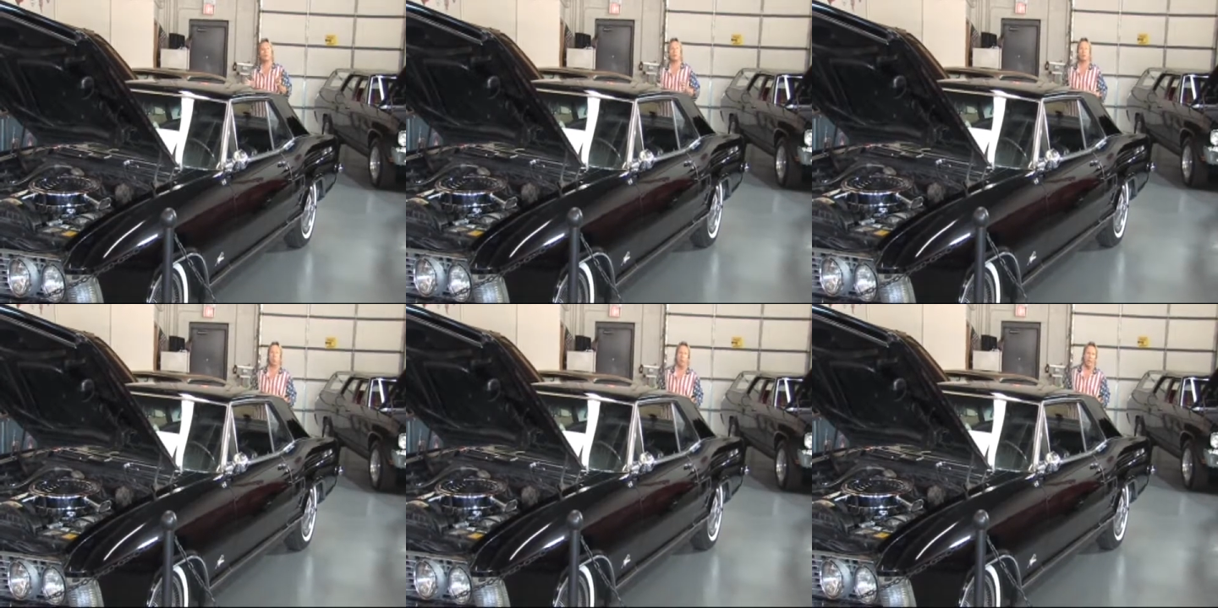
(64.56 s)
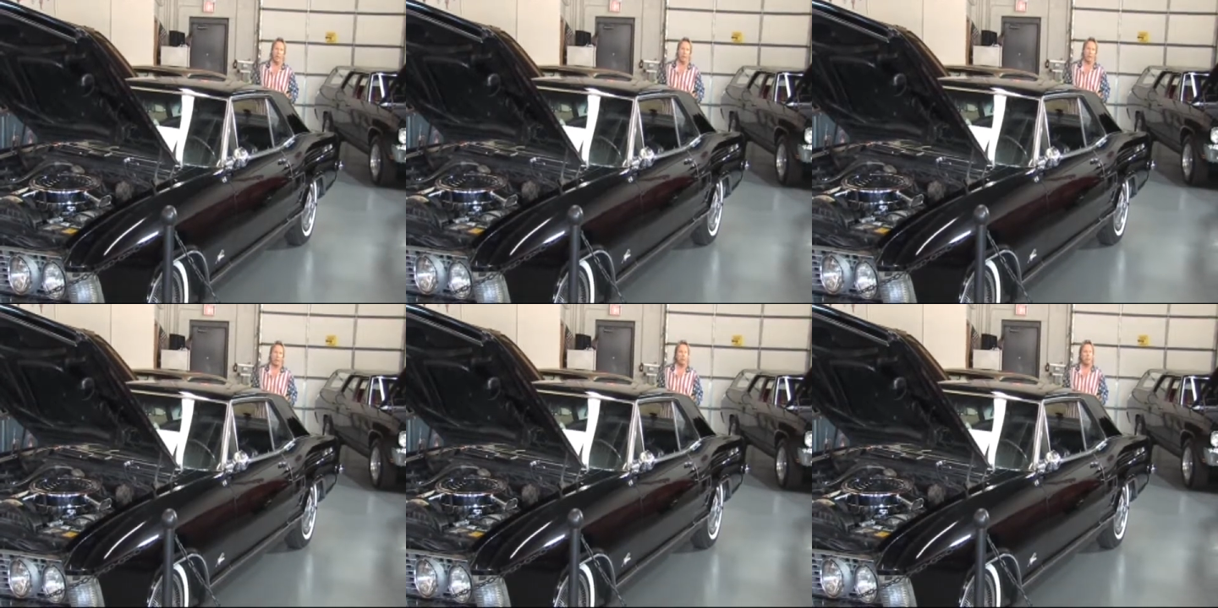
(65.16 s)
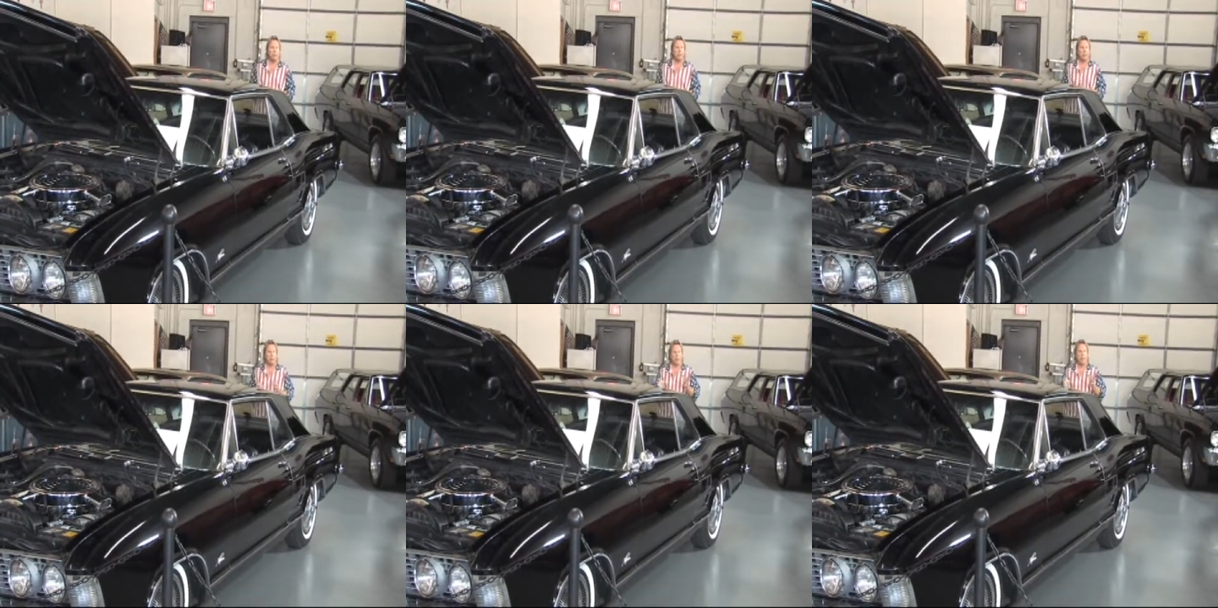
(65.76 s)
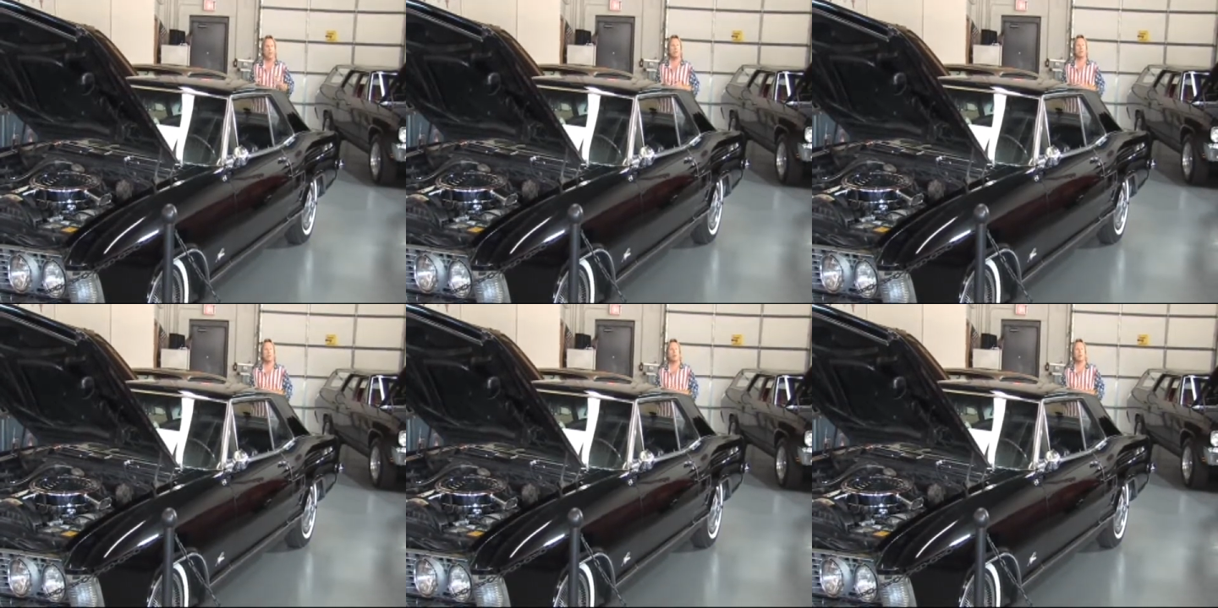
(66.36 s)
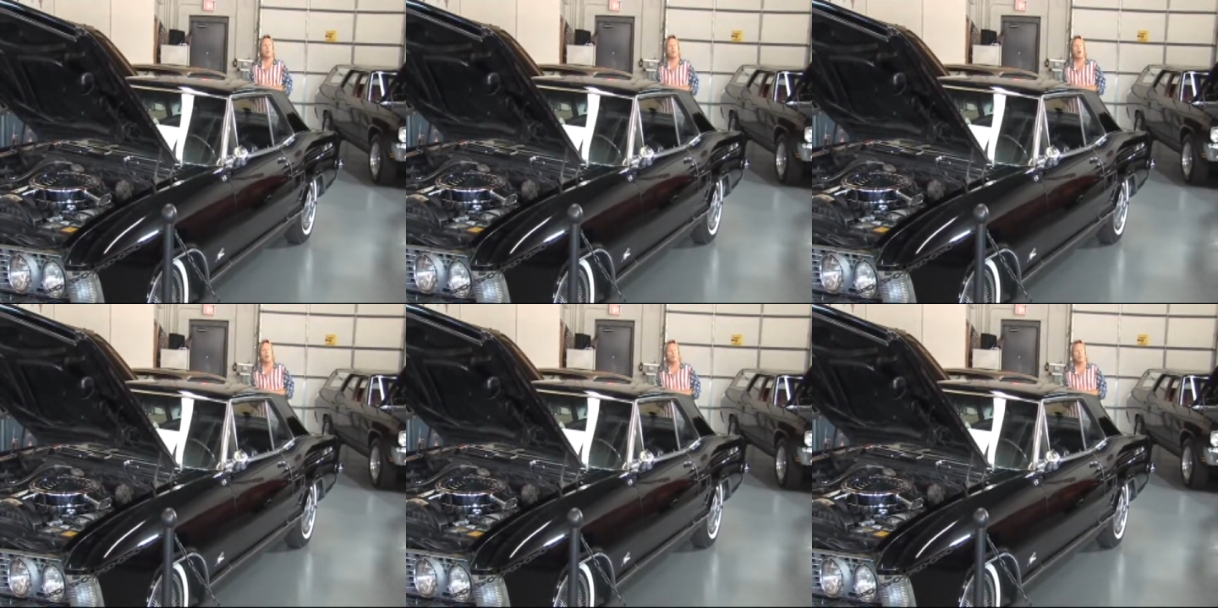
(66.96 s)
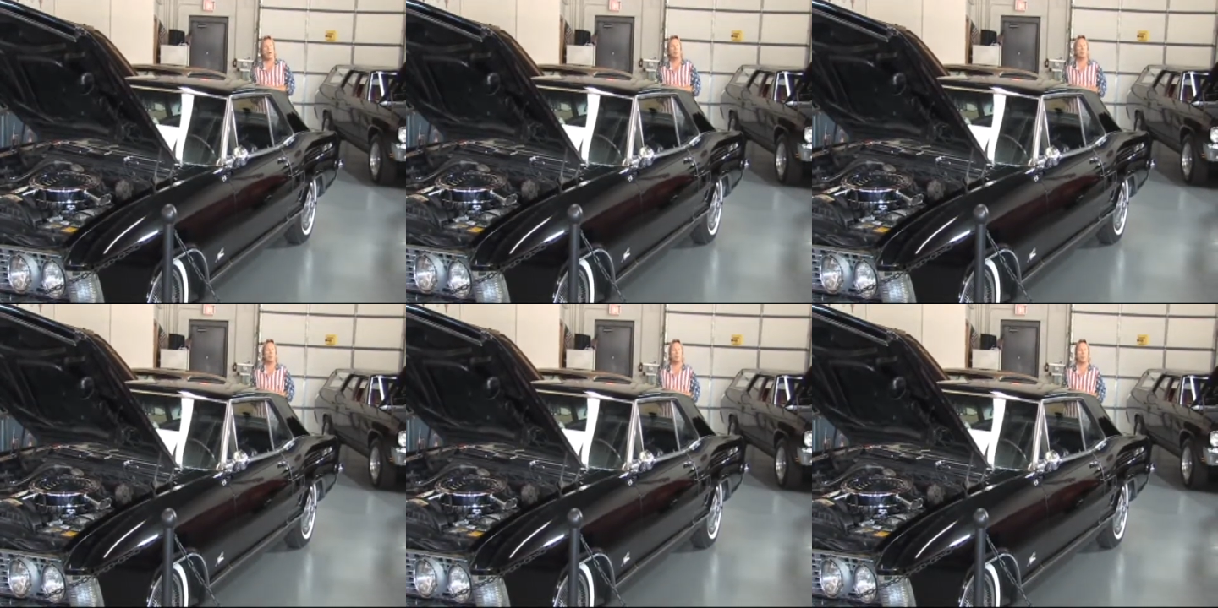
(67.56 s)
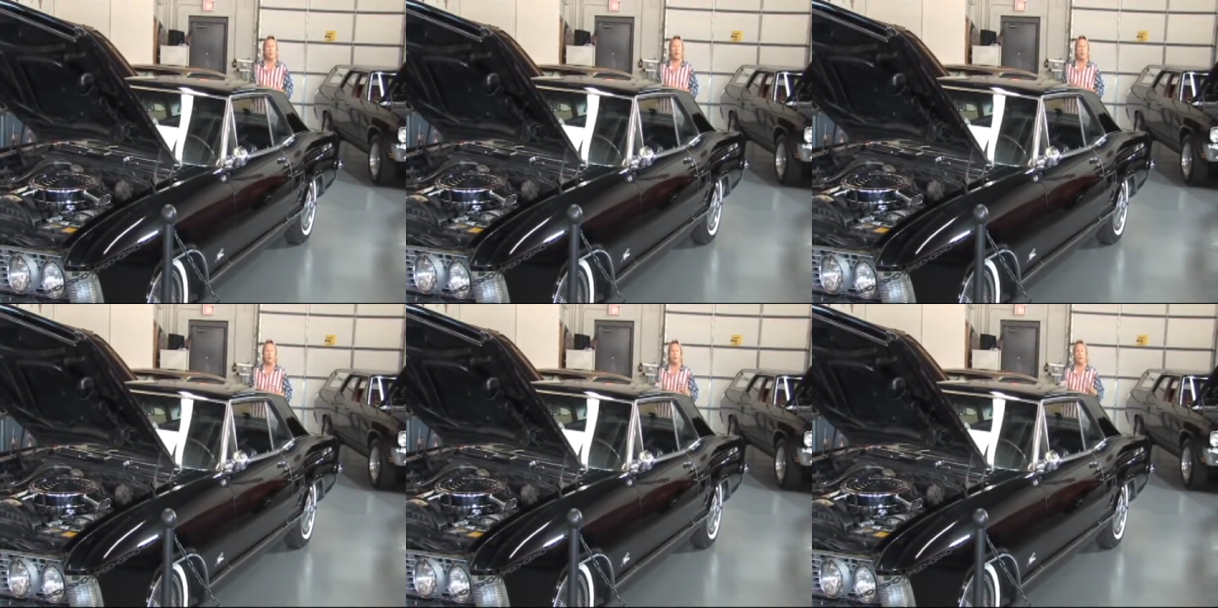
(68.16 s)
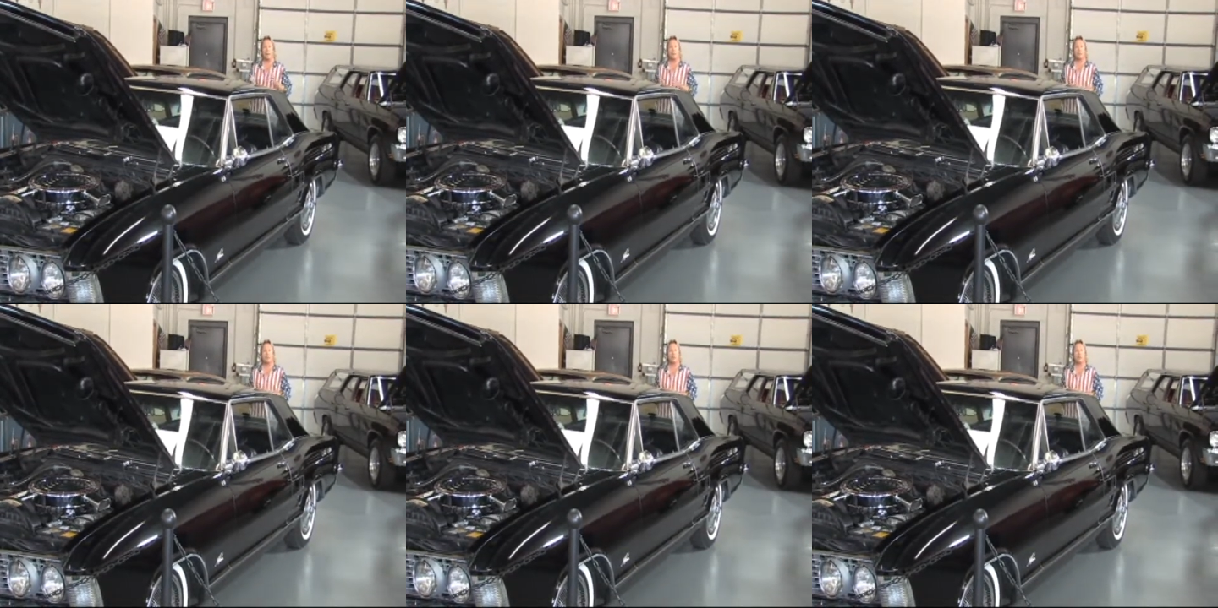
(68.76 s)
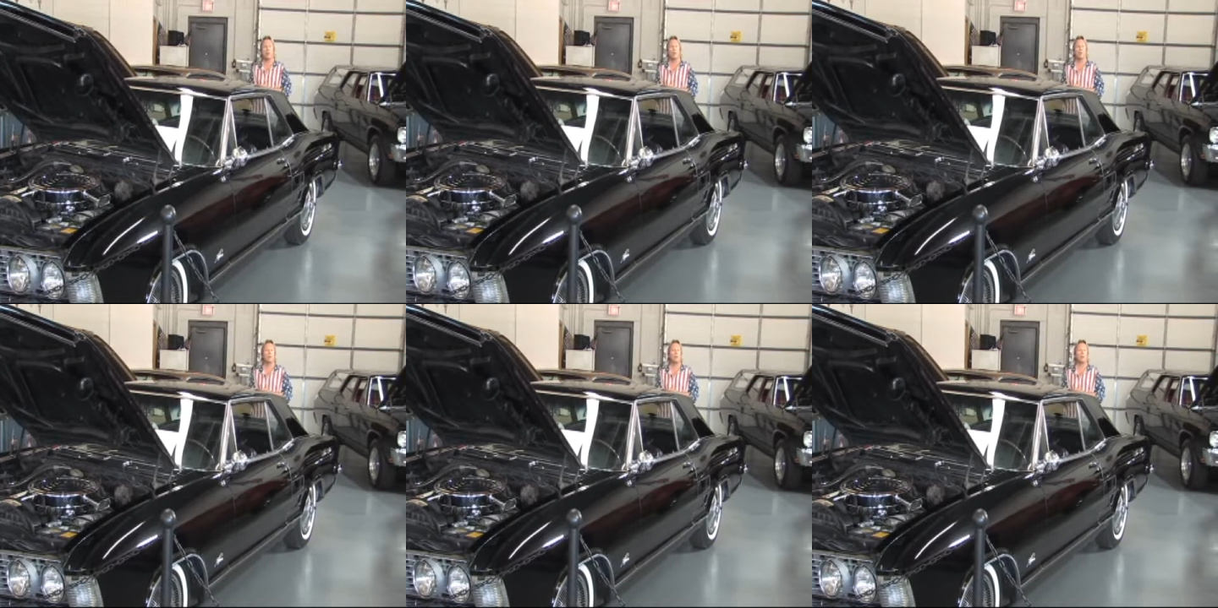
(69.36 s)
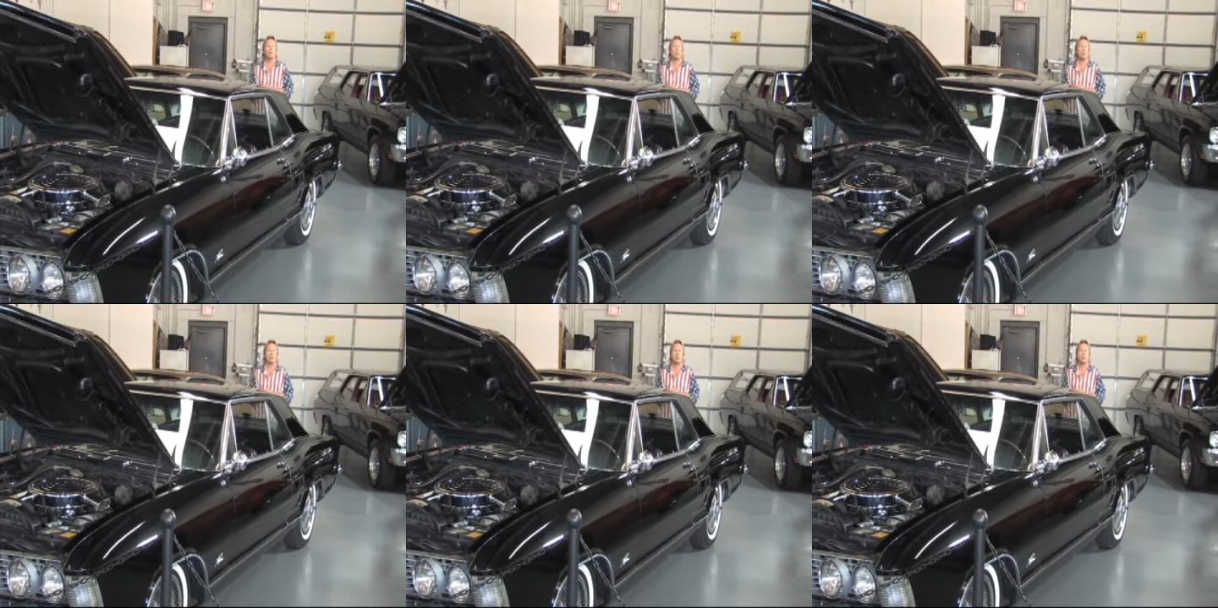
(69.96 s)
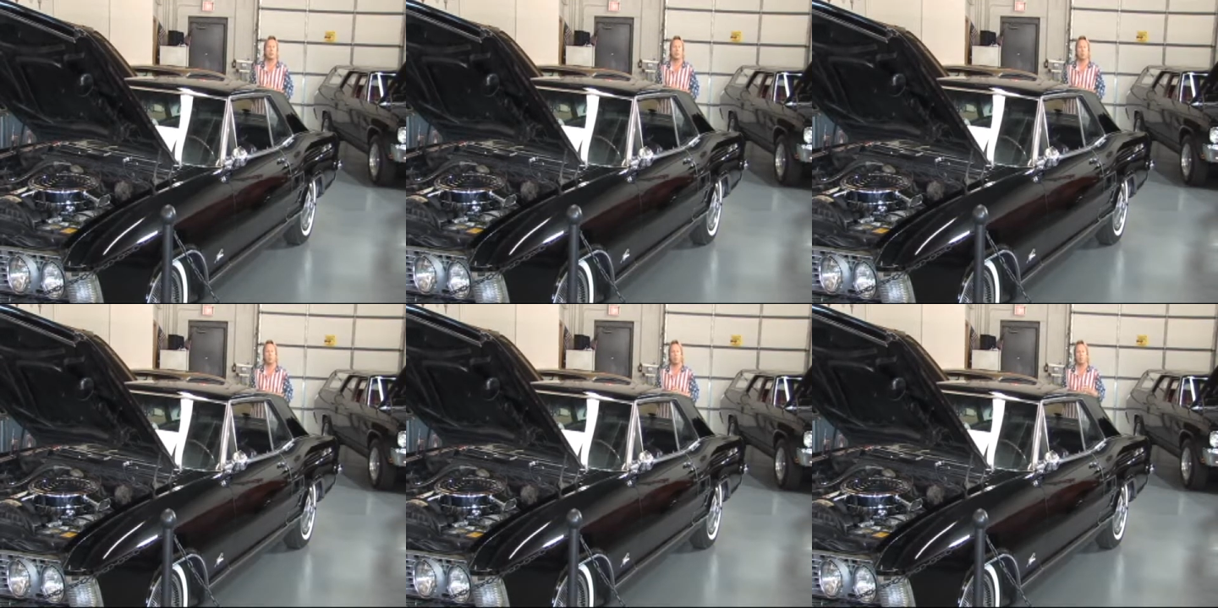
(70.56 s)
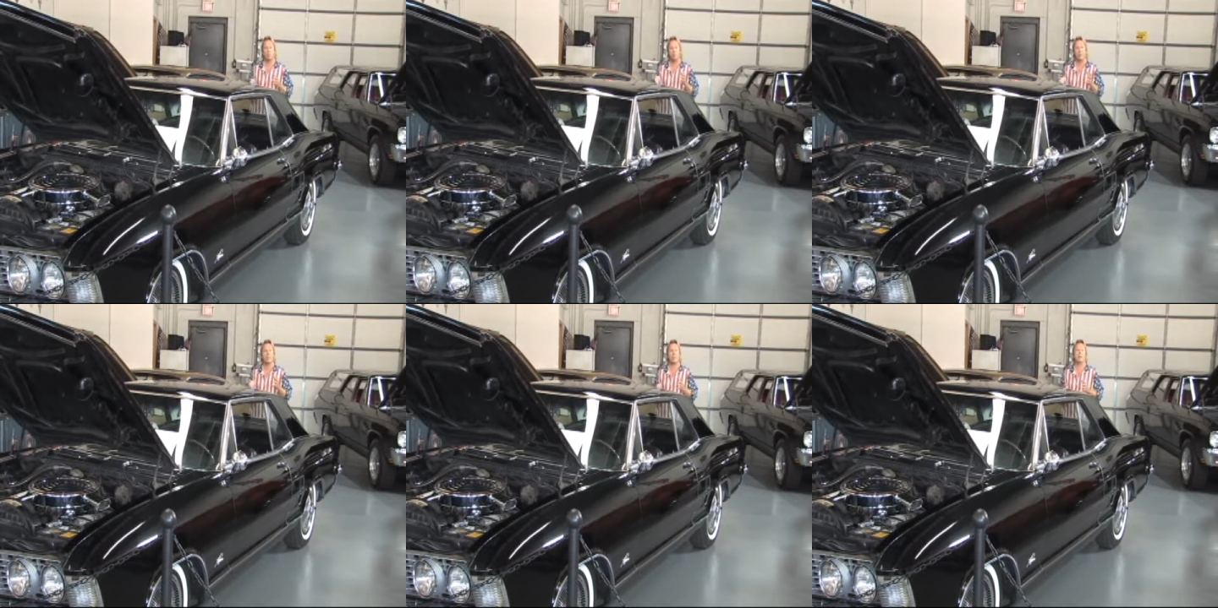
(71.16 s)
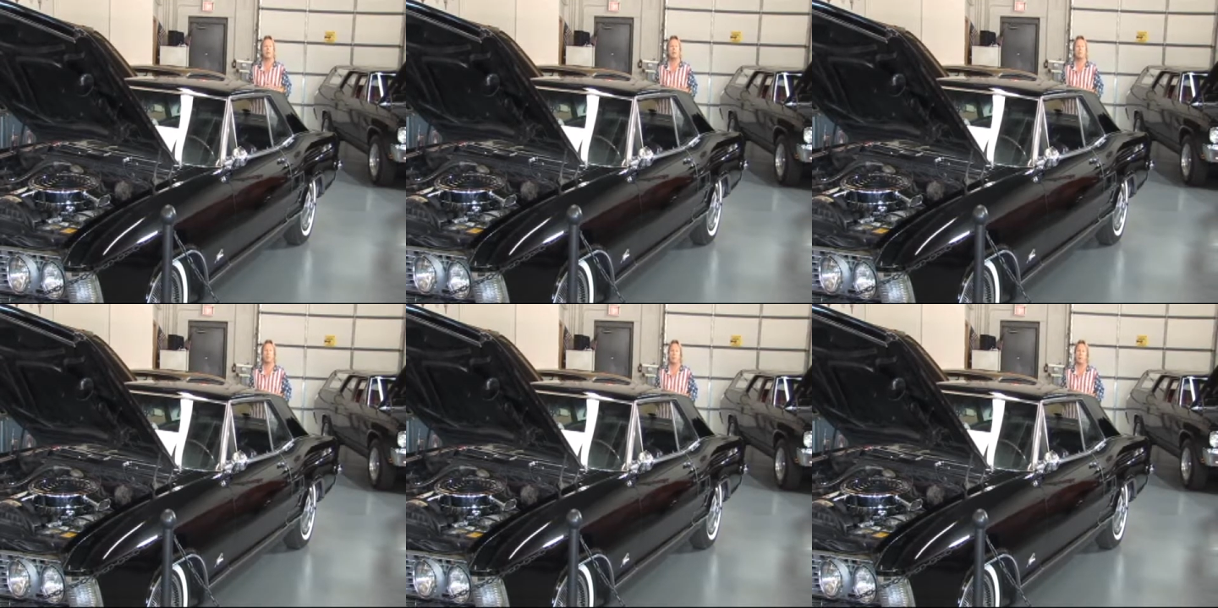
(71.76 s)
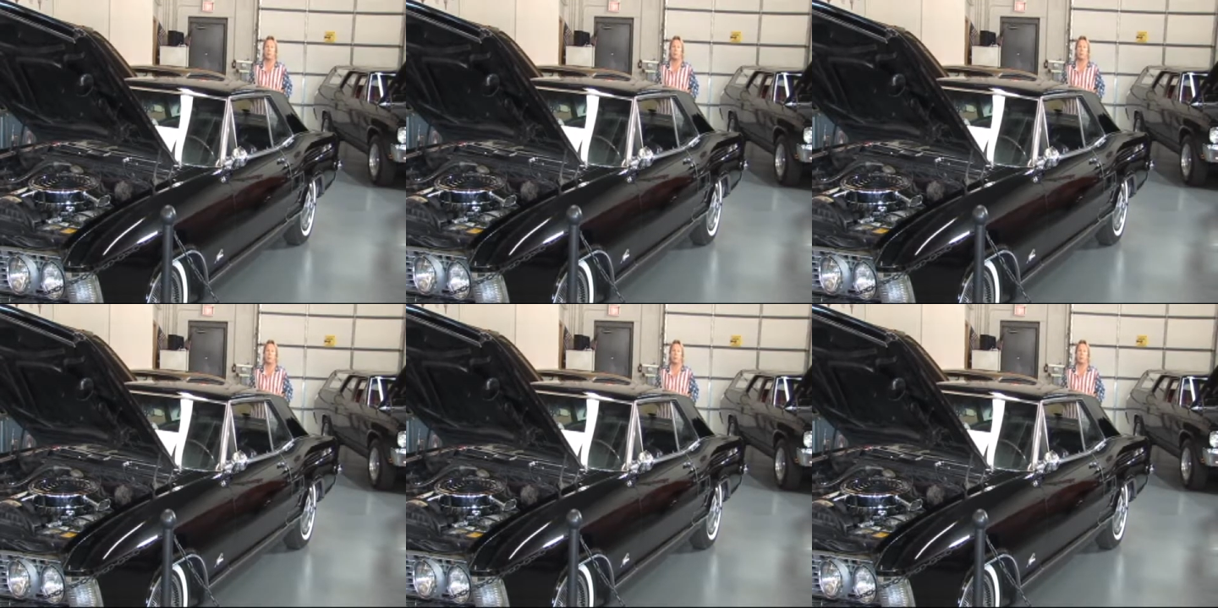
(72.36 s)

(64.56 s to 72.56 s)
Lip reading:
(no speaker visible)